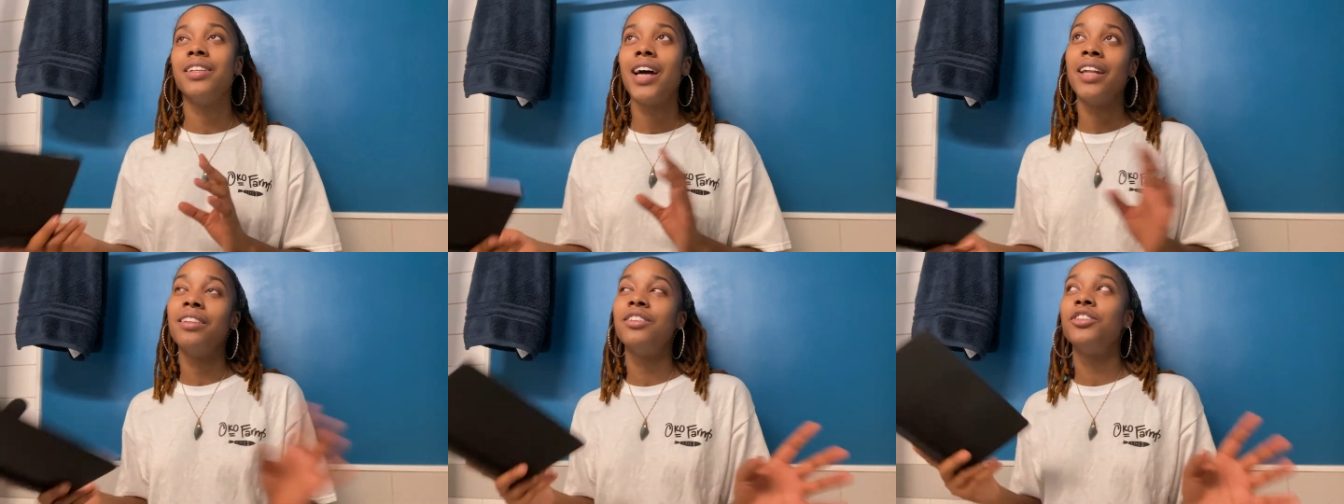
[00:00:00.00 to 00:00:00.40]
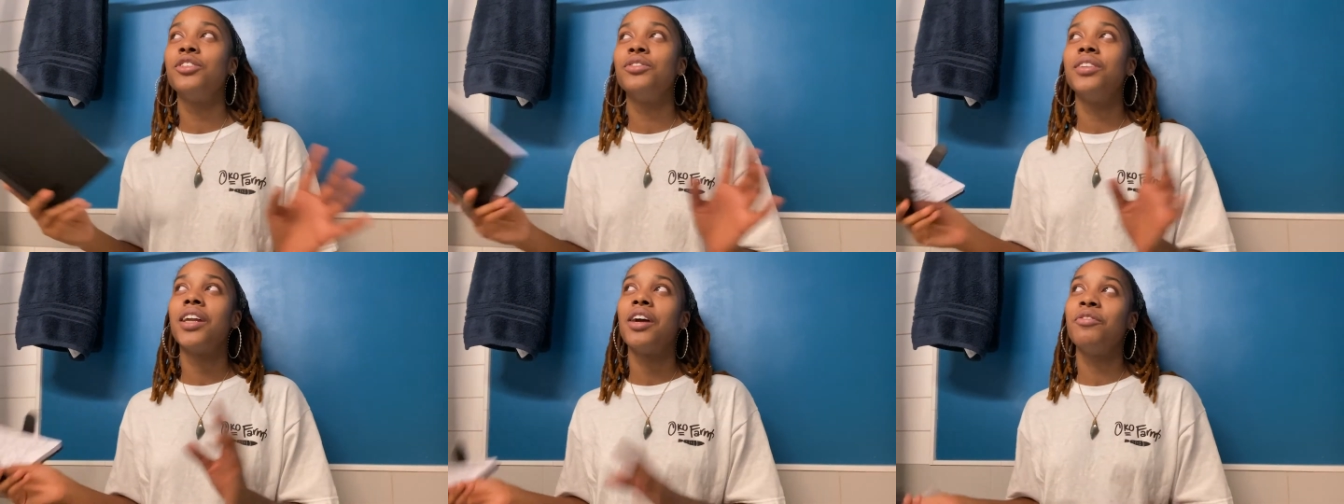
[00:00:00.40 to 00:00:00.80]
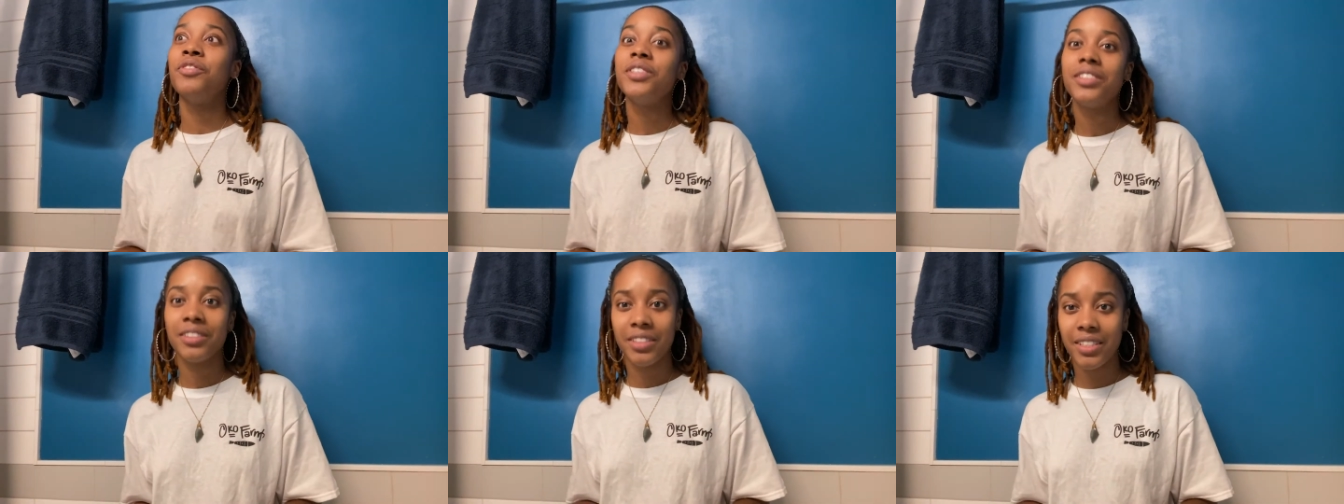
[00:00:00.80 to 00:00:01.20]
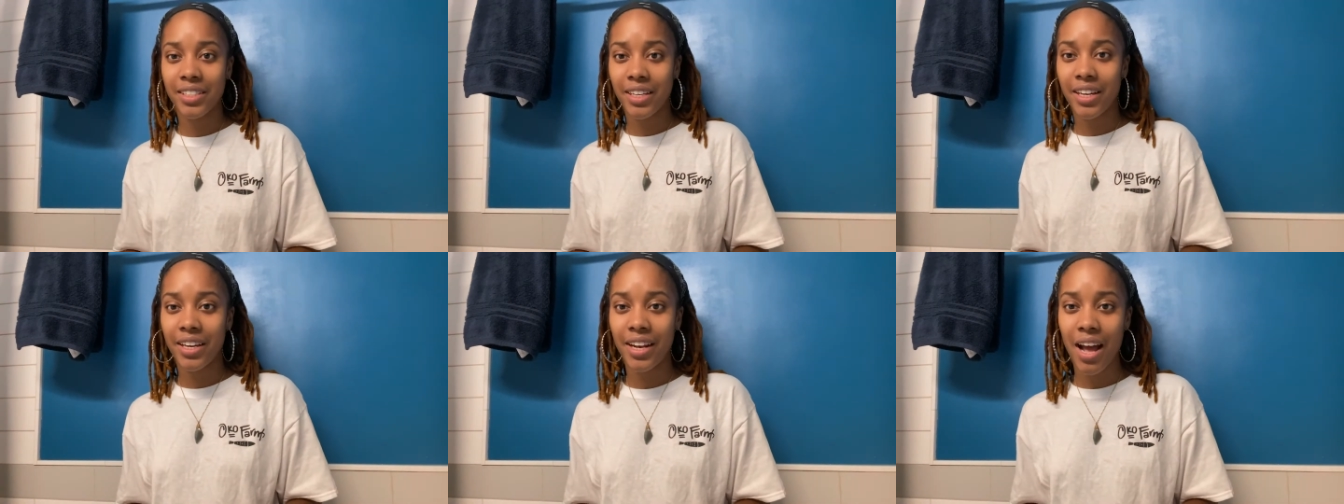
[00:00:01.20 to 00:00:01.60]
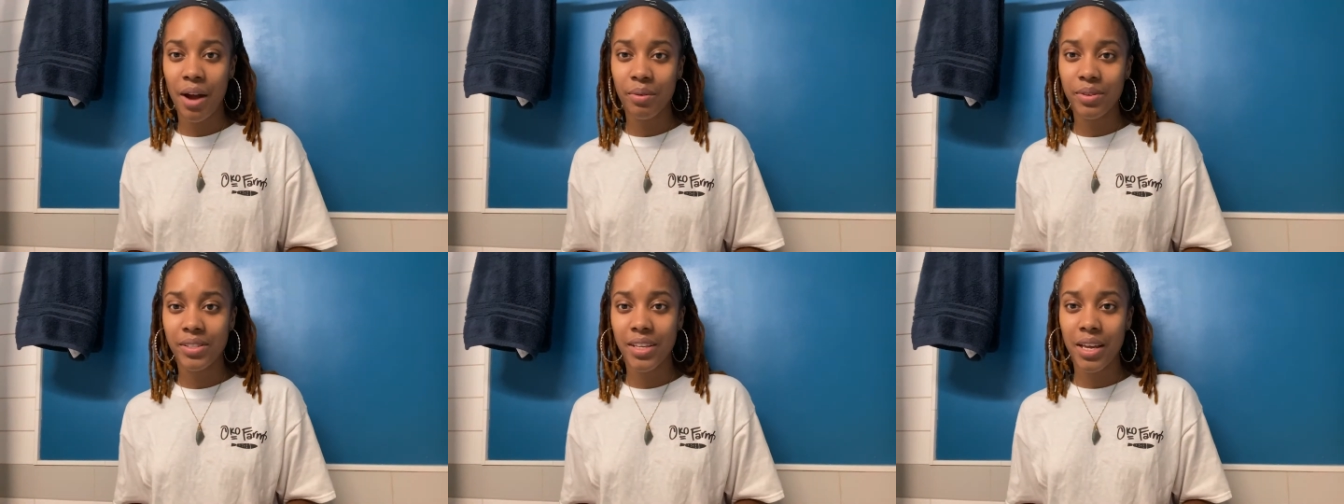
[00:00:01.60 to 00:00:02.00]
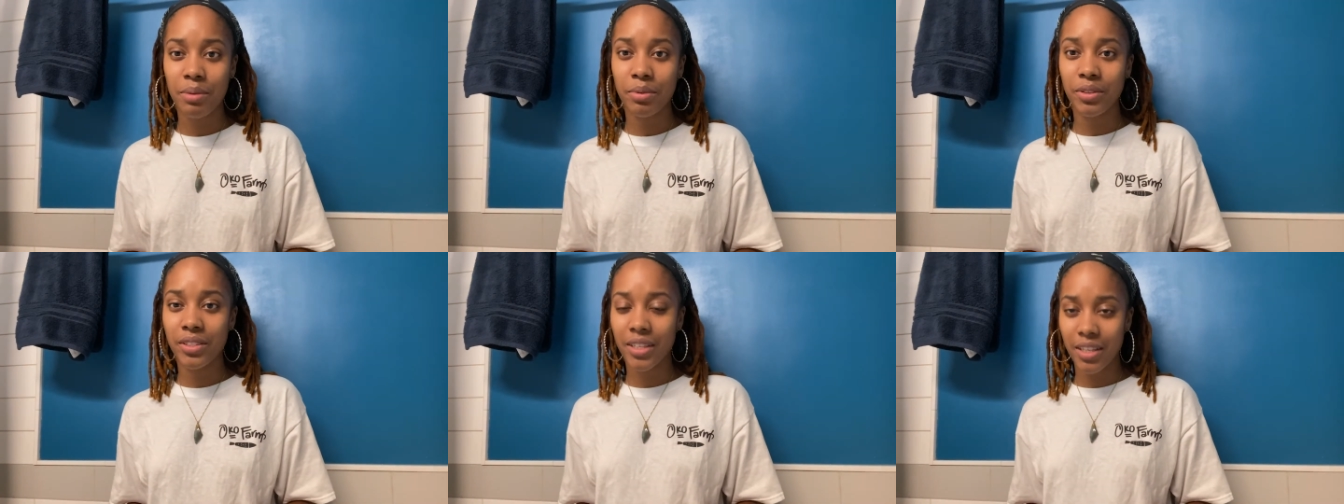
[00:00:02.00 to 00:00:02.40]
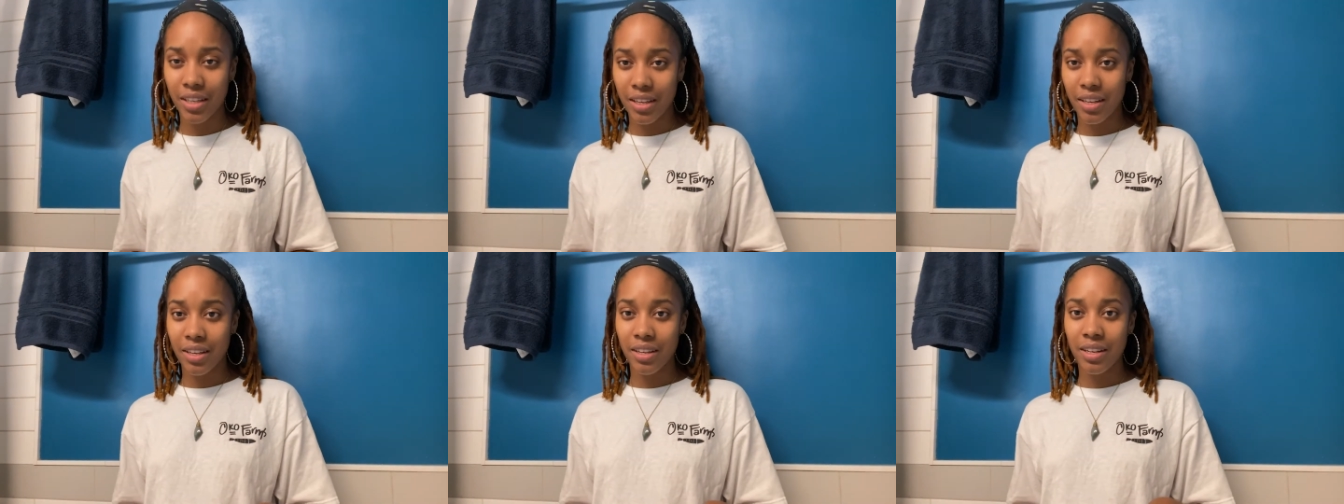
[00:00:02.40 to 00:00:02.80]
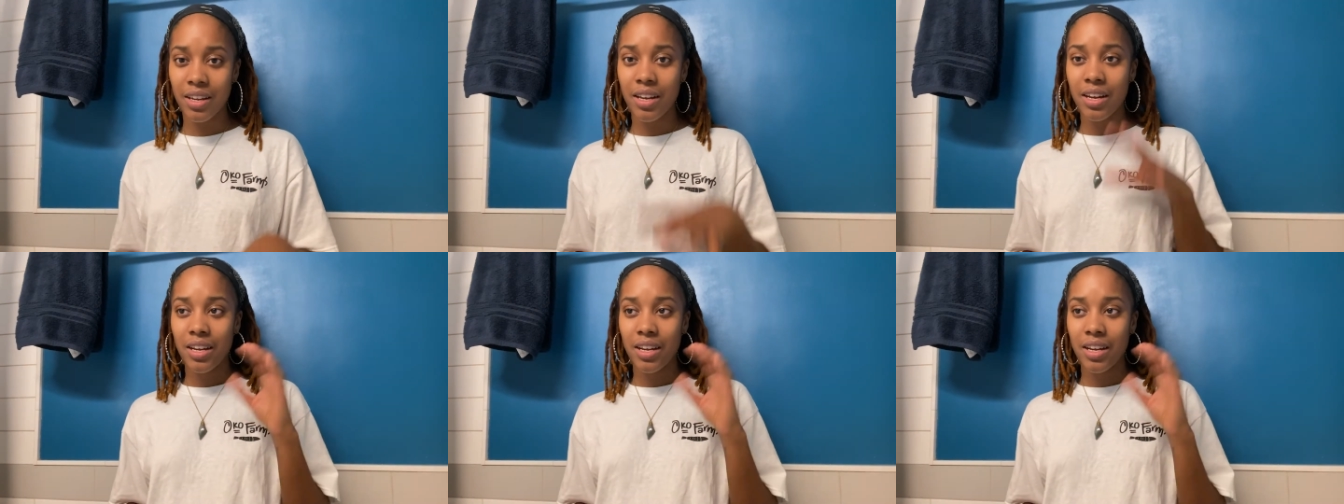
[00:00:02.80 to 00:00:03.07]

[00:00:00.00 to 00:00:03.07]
At the shoot that I recently did, I was able to